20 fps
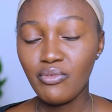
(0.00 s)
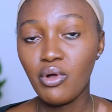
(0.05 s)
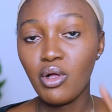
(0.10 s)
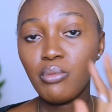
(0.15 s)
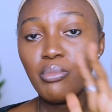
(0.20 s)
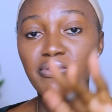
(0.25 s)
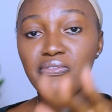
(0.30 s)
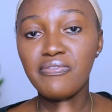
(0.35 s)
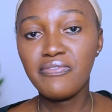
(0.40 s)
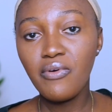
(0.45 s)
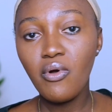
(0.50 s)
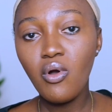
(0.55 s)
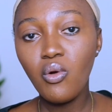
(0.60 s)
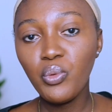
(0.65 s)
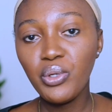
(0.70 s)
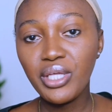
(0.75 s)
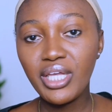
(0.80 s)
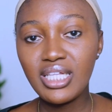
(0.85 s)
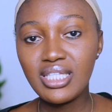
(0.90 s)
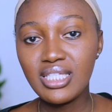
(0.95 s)
Well, before
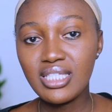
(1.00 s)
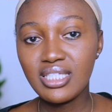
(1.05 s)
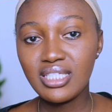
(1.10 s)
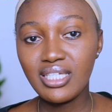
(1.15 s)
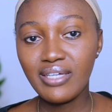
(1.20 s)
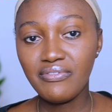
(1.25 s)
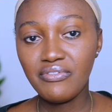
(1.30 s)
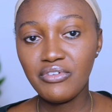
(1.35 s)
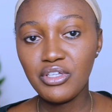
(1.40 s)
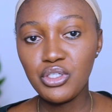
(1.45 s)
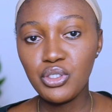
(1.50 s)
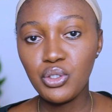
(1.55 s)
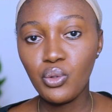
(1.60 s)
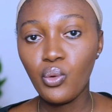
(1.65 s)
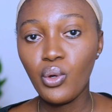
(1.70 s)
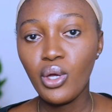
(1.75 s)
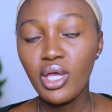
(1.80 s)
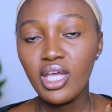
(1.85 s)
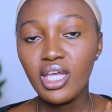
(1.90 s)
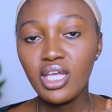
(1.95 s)
we get into the video,
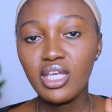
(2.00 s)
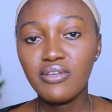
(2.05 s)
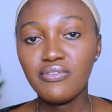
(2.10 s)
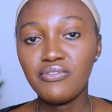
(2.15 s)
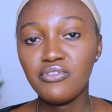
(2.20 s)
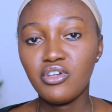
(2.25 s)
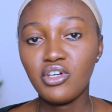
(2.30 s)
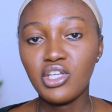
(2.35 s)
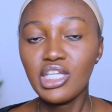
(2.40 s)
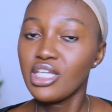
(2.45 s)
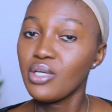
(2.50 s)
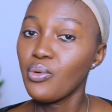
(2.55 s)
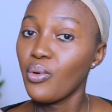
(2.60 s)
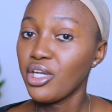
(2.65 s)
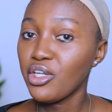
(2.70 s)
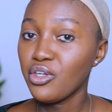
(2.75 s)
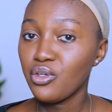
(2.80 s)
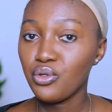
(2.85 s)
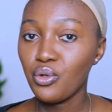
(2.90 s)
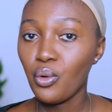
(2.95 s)
if you're new
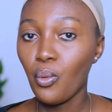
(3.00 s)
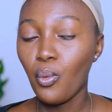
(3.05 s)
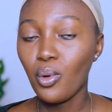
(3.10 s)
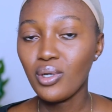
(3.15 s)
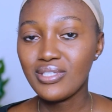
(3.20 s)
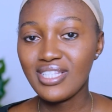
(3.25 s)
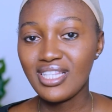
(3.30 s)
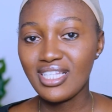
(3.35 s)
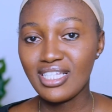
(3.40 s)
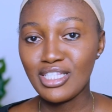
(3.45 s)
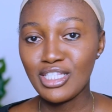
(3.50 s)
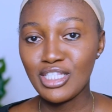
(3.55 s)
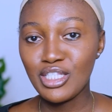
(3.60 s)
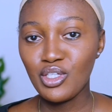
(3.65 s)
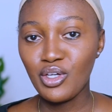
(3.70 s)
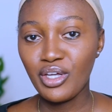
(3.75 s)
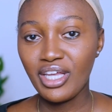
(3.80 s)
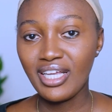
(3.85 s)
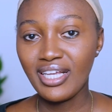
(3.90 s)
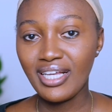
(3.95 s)
and you don't know what the
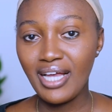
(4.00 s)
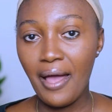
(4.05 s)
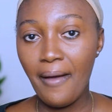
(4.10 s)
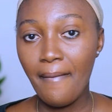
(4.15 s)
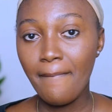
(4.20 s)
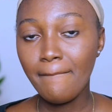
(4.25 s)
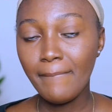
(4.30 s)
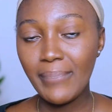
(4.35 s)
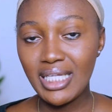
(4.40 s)
stocking cap